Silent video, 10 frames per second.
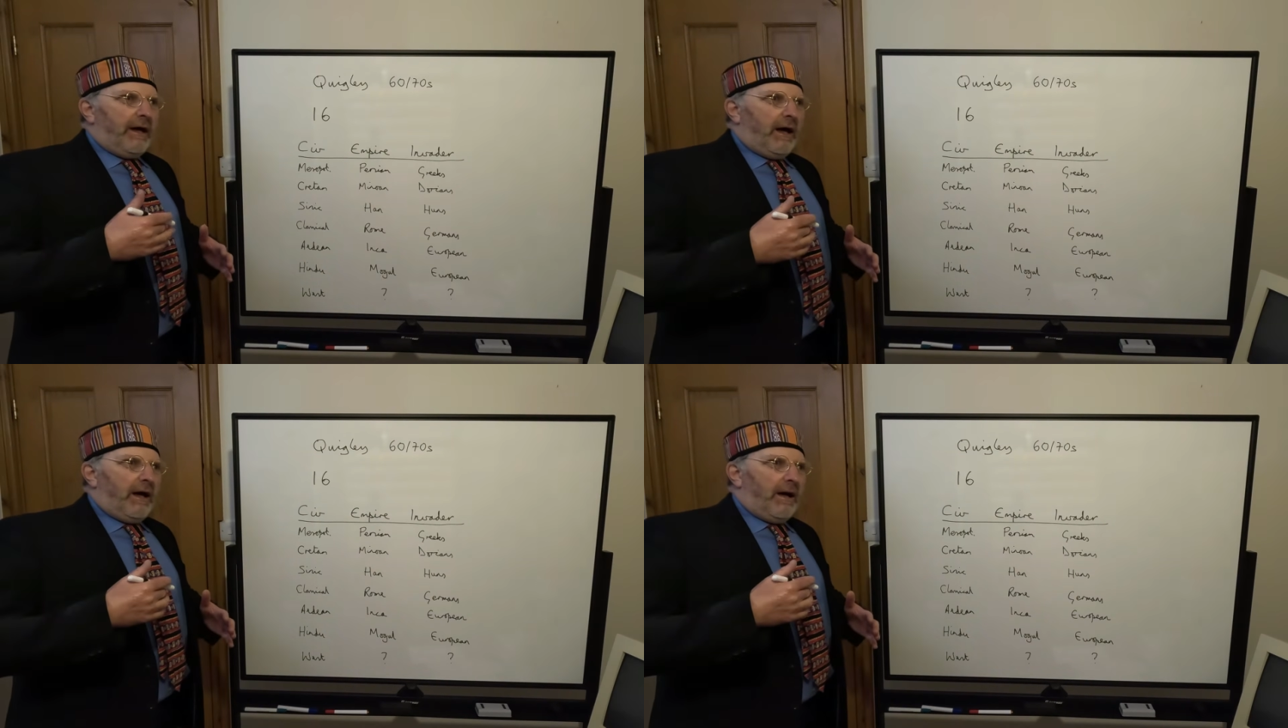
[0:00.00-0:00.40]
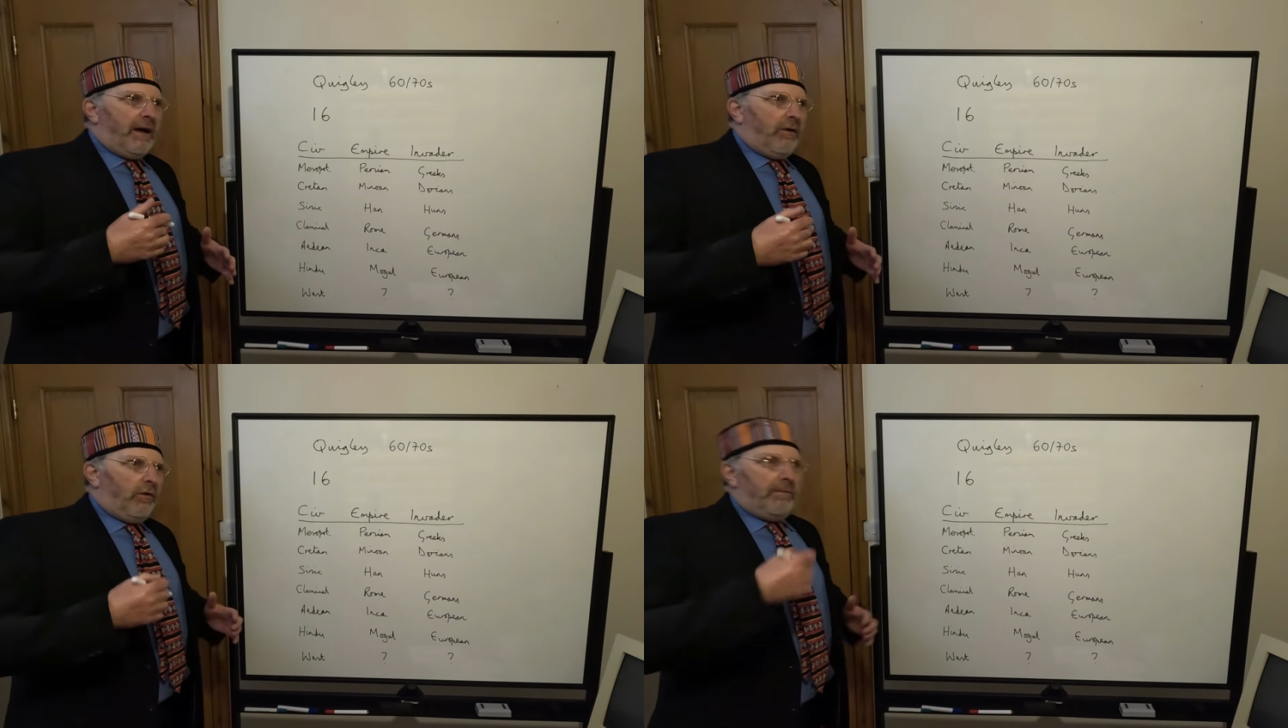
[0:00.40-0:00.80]

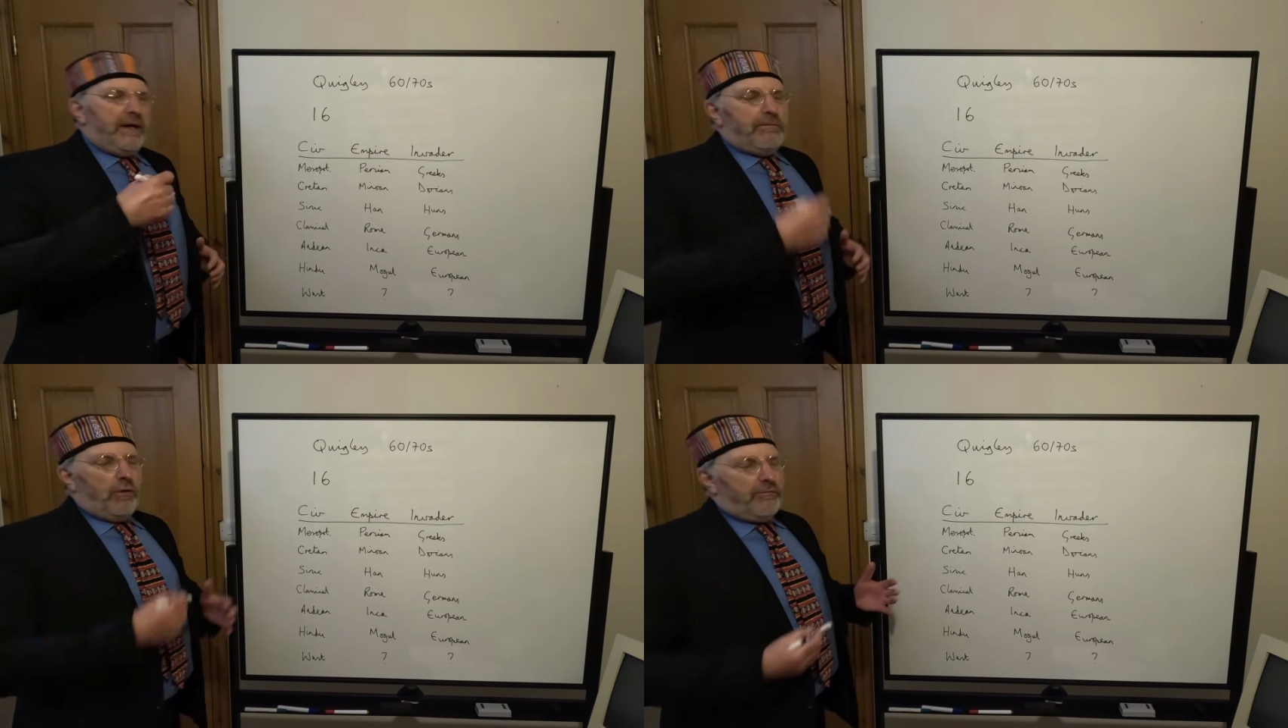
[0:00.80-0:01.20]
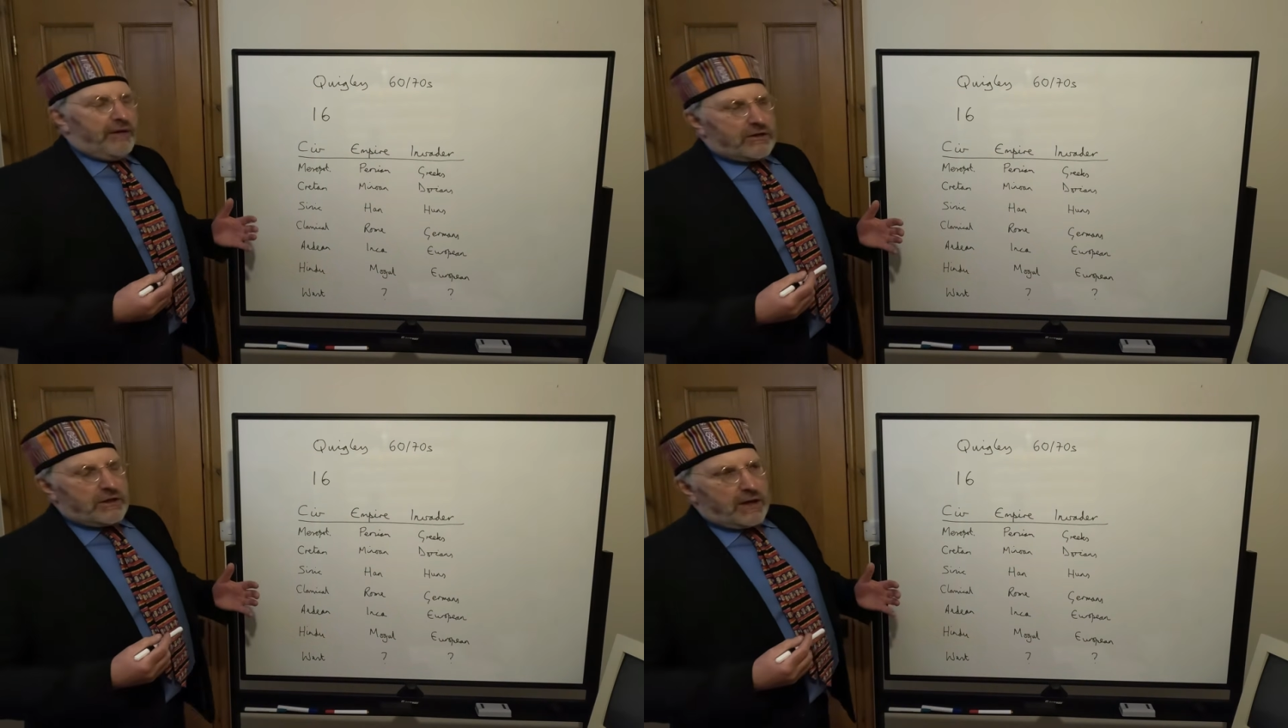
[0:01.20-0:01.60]
or in more
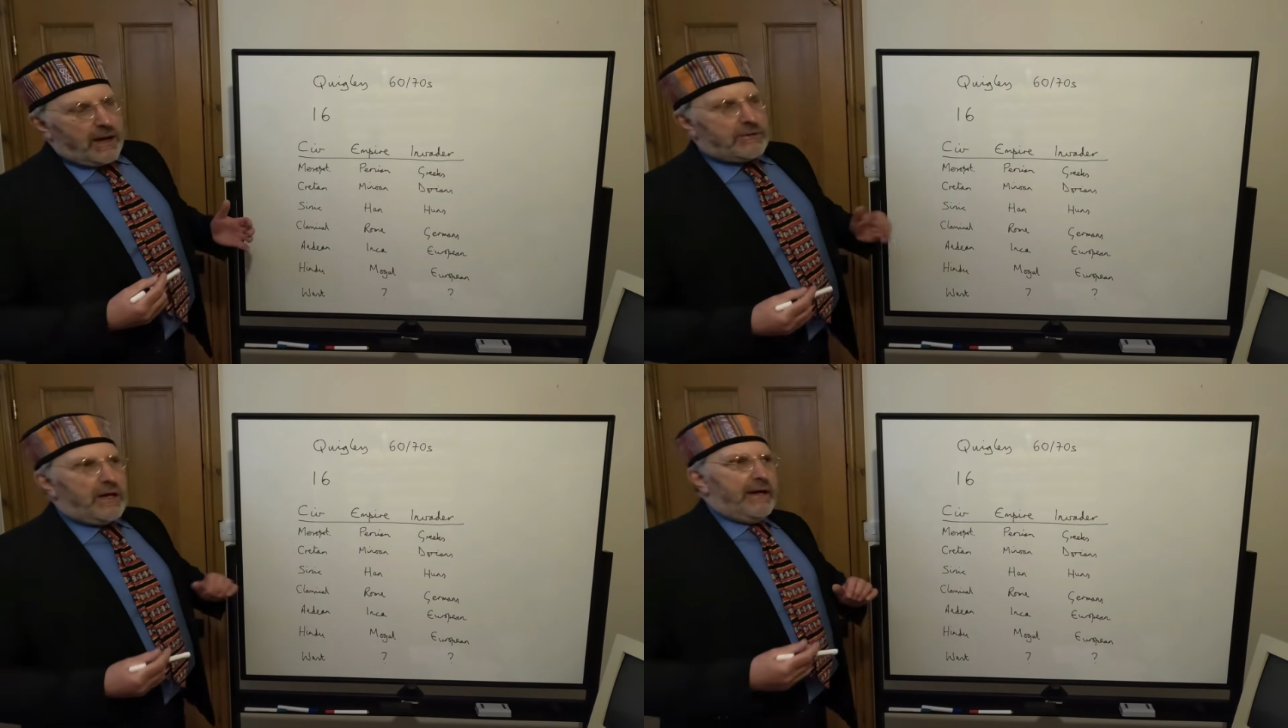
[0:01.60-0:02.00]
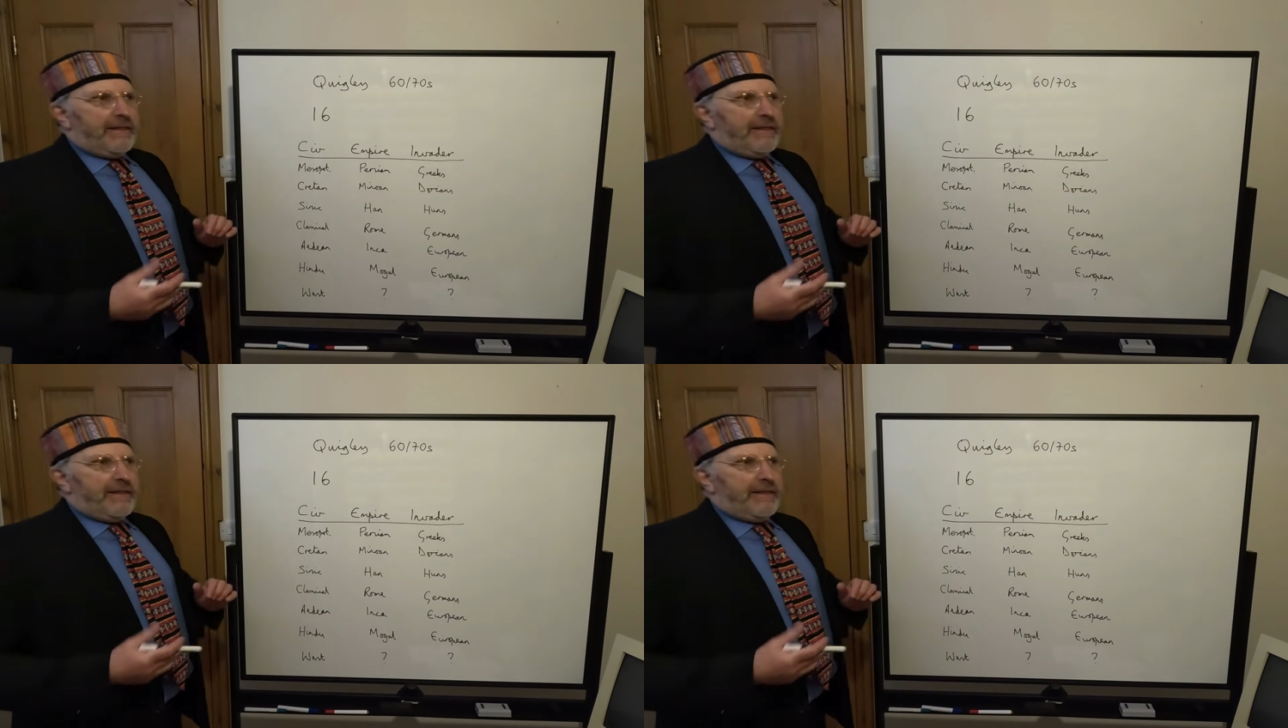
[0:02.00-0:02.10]
recent times,